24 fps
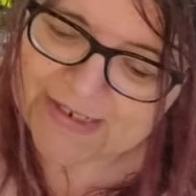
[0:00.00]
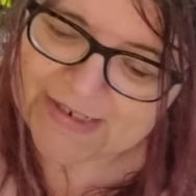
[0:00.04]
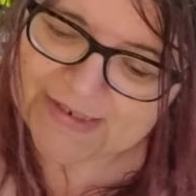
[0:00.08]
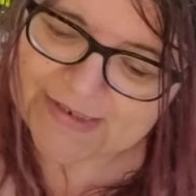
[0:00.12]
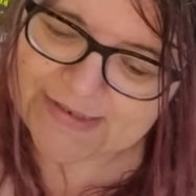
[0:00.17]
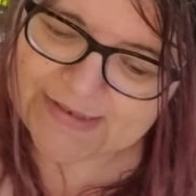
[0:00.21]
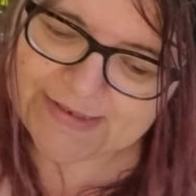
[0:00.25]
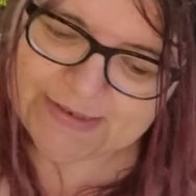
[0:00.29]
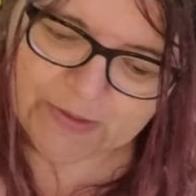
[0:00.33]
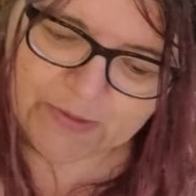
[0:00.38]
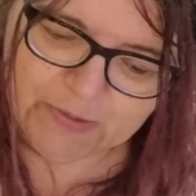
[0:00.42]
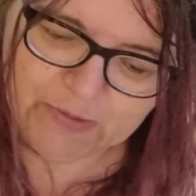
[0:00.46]

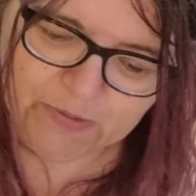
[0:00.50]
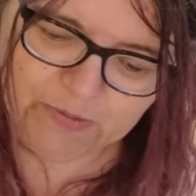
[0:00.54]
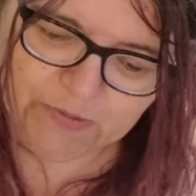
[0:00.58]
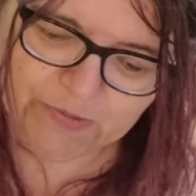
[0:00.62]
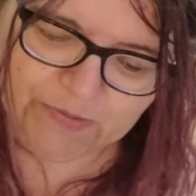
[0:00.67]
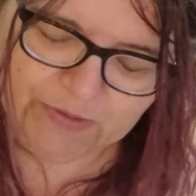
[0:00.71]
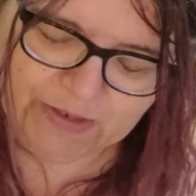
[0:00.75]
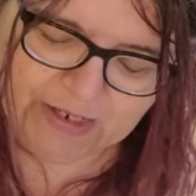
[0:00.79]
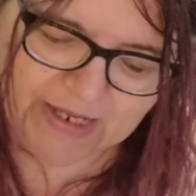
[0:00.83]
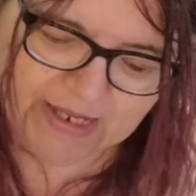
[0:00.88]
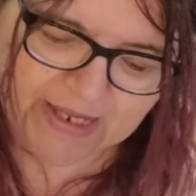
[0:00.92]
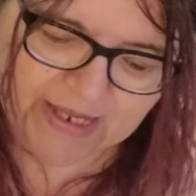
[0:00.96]

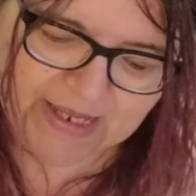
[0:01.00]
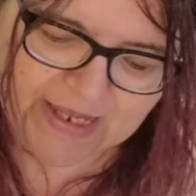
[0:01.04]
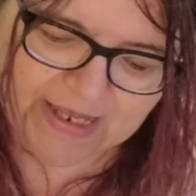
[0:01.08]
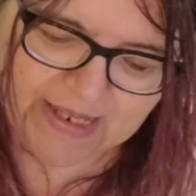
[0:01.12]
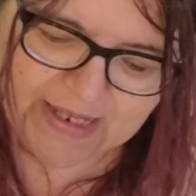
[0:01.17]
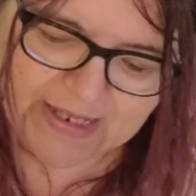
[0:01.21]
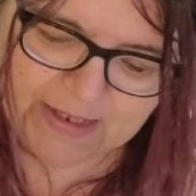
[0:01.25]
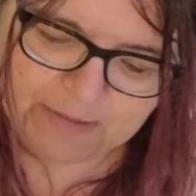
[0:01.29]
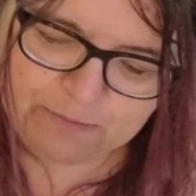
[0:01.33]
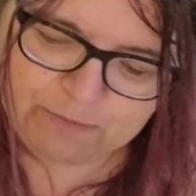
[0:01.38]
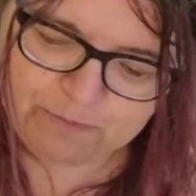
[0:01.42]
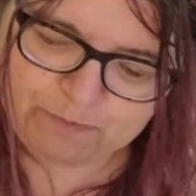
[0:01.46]
So,
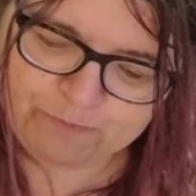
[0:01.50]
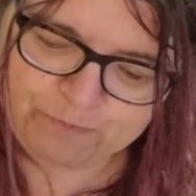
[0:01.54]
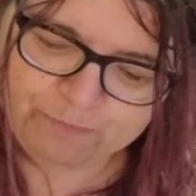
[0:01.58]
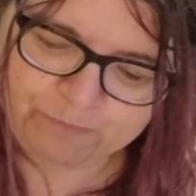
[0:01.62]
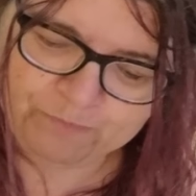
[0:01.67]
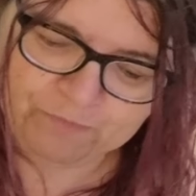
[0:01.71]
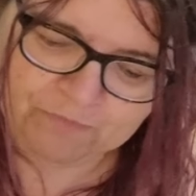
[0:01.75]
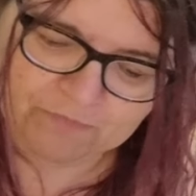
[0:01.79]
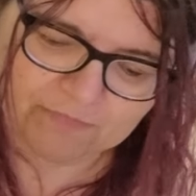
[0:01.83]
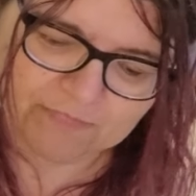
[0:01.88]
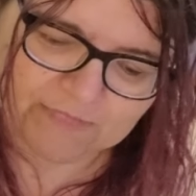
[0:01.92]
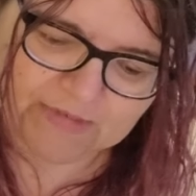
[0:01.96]
so
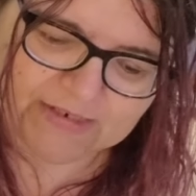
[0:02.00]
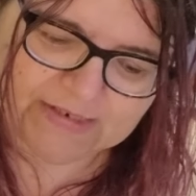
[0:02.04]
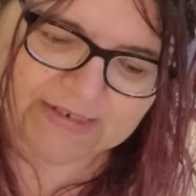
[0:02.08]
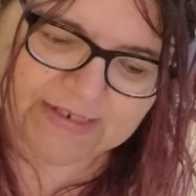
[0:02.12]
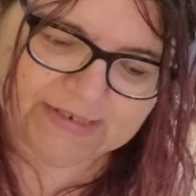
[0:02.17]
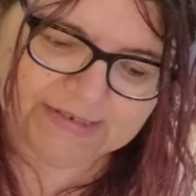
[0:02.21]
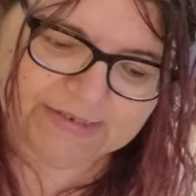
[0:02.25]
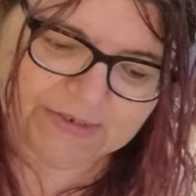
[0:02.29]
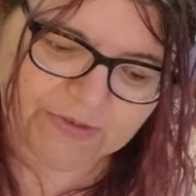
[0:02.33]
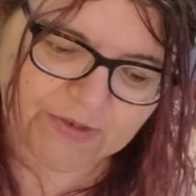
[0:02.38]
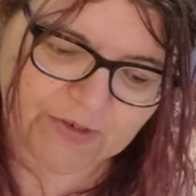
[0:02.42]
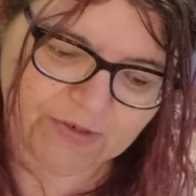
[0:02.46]

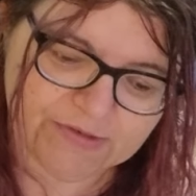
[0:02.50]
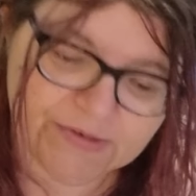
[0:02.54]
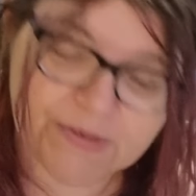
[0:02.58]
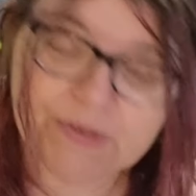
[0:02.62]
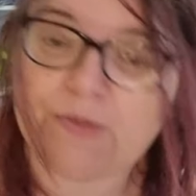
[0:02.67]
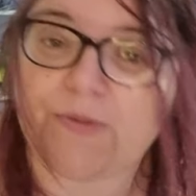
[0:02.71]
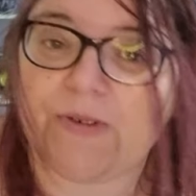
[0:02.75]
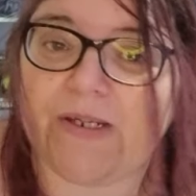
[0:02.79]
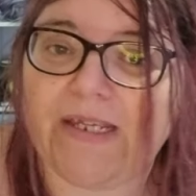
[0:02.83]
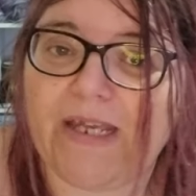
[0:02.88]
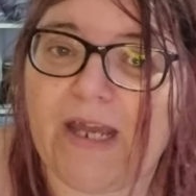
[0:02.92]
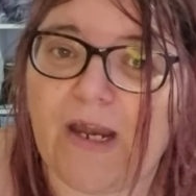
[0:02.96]
those
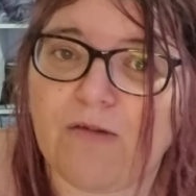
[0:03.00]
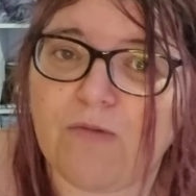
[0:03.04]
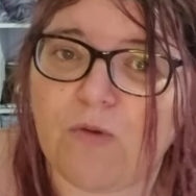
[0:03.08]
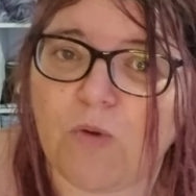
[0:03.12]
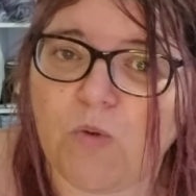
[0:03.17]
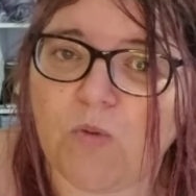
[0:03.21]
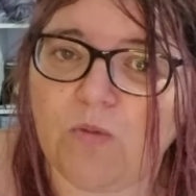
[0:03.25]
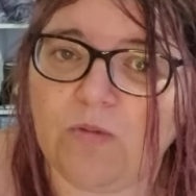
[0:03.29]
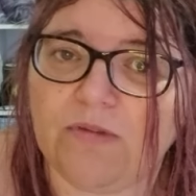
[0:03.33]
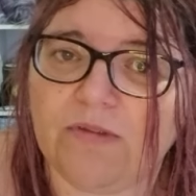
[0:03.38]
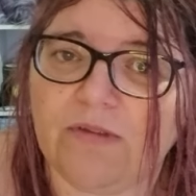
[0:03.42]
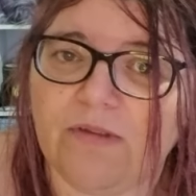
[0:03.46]
three are
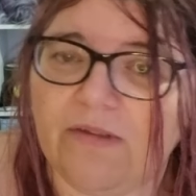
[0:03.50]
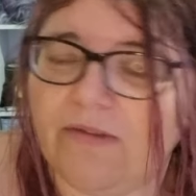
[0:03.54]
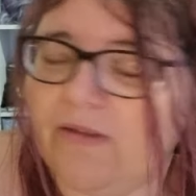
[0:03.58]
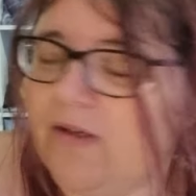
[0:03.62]
all